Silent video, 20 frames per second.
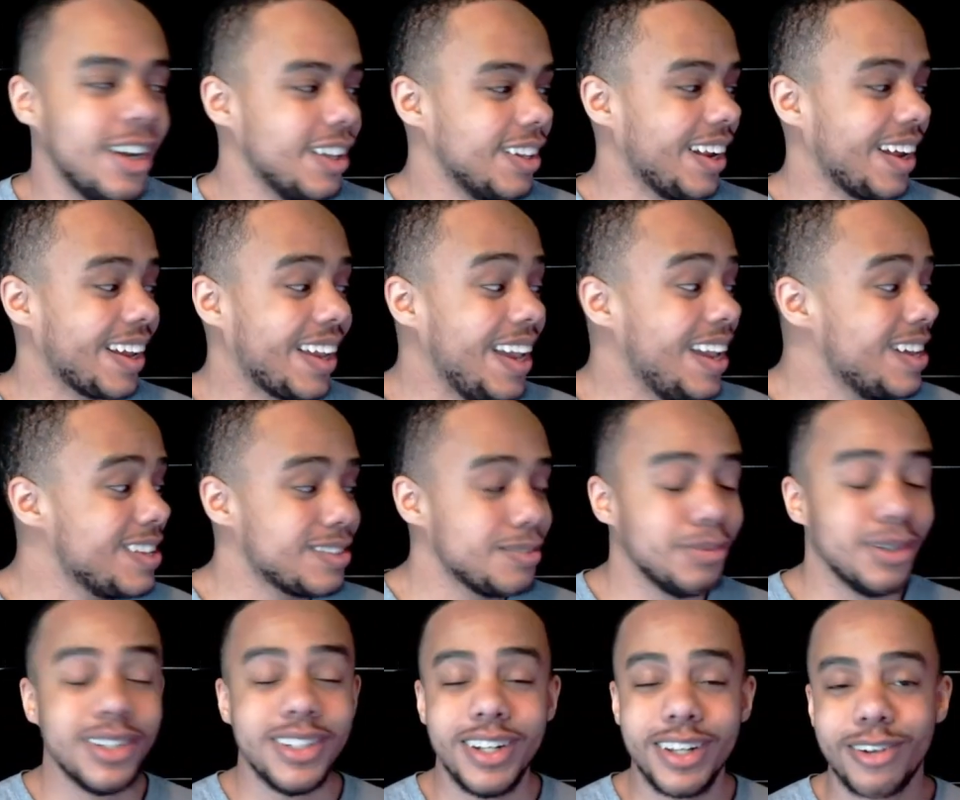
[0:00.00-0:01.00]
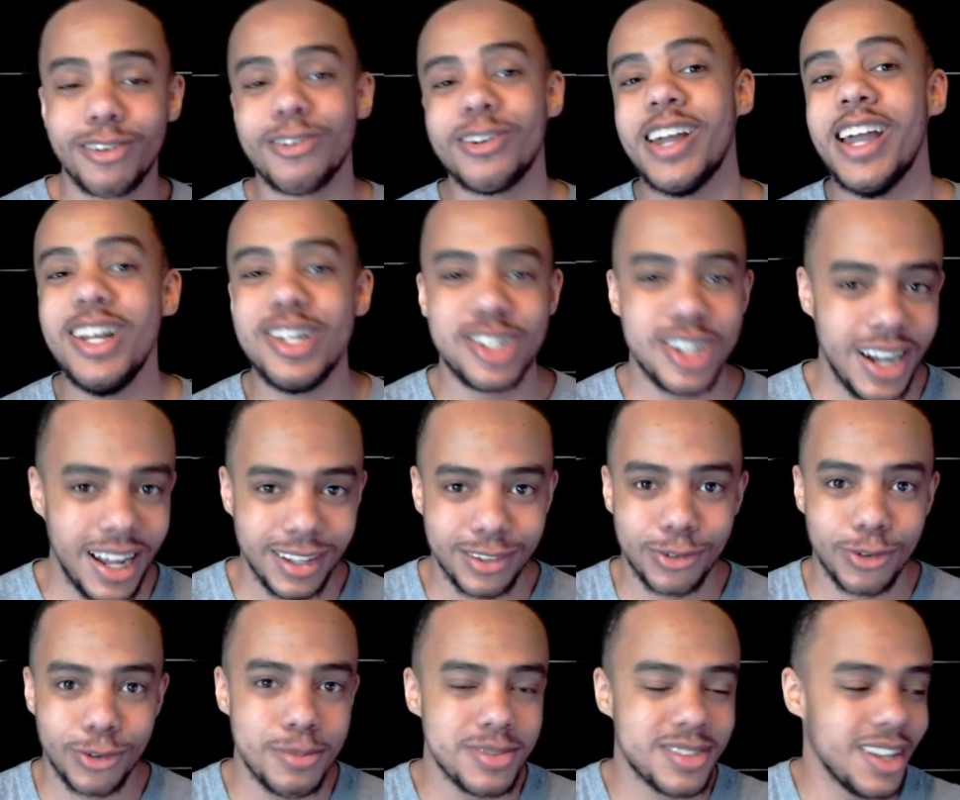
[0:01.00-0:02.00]
Like his ability to create shots
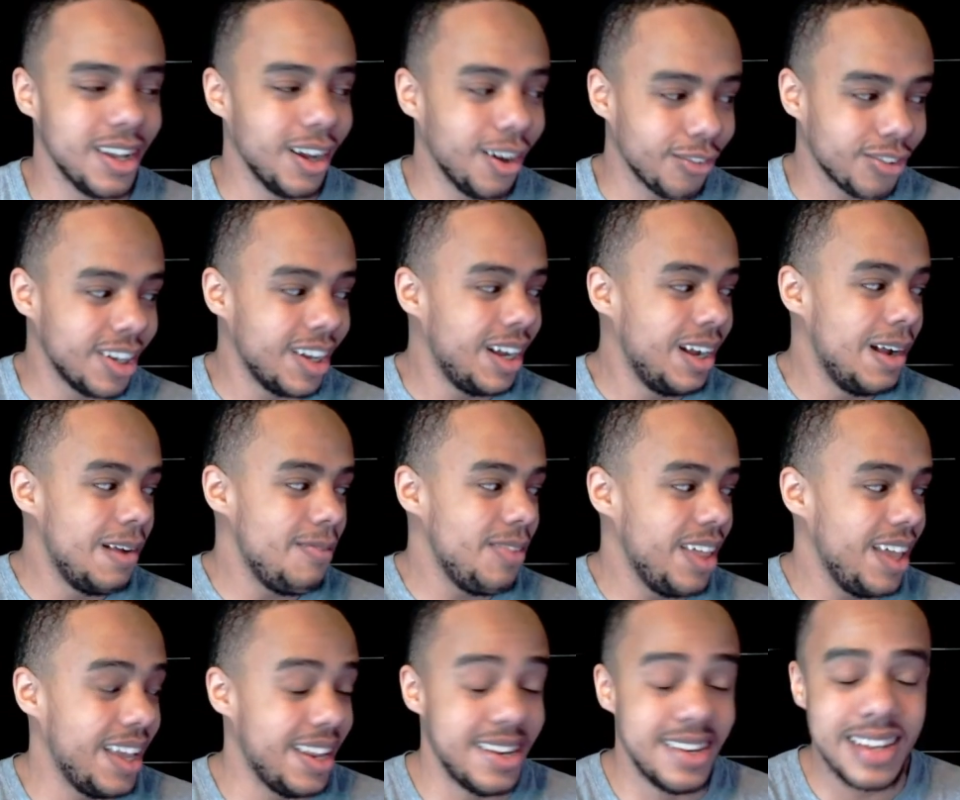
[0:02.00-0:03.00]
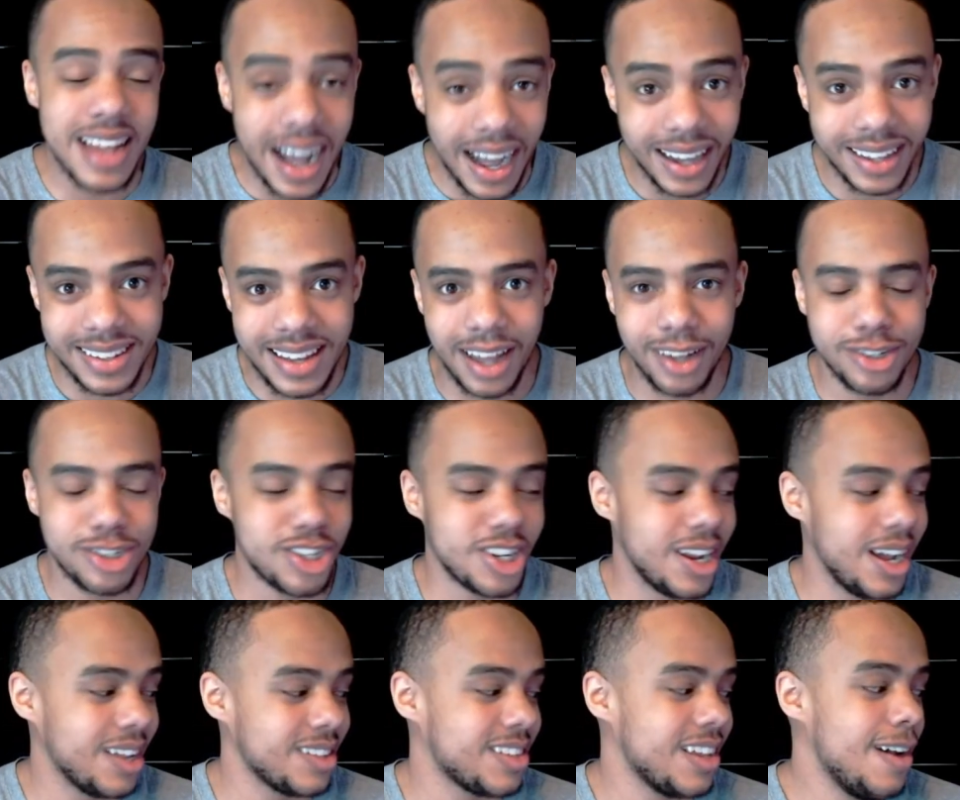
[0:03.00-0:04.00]
for himself and knock down
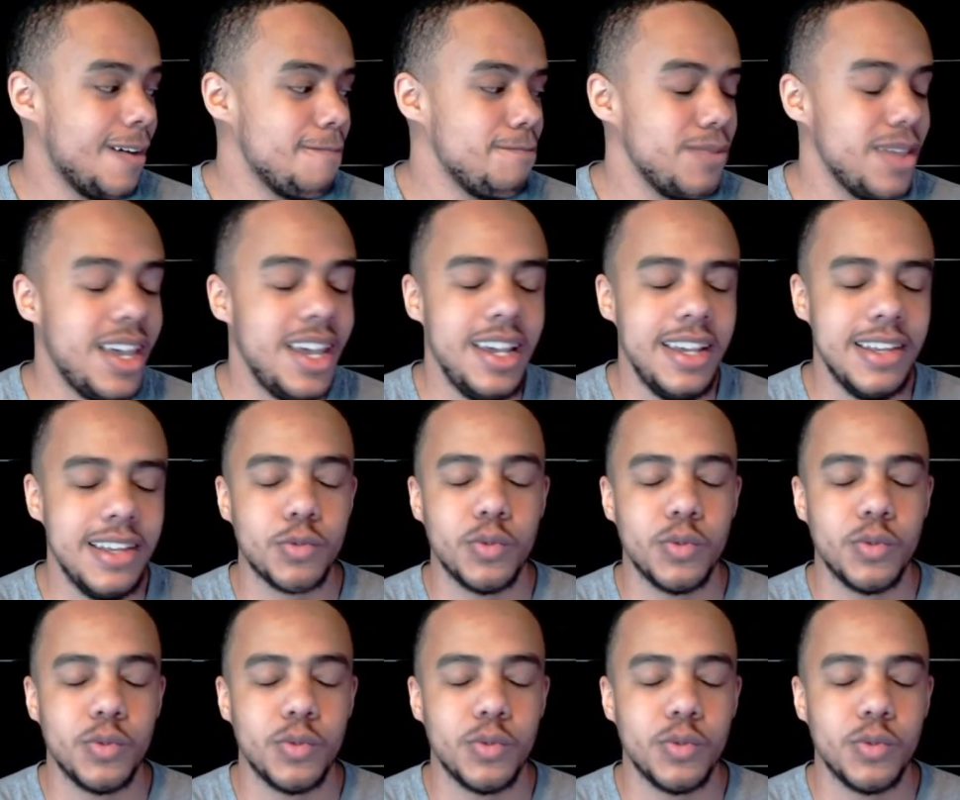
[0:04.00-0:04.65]
shots is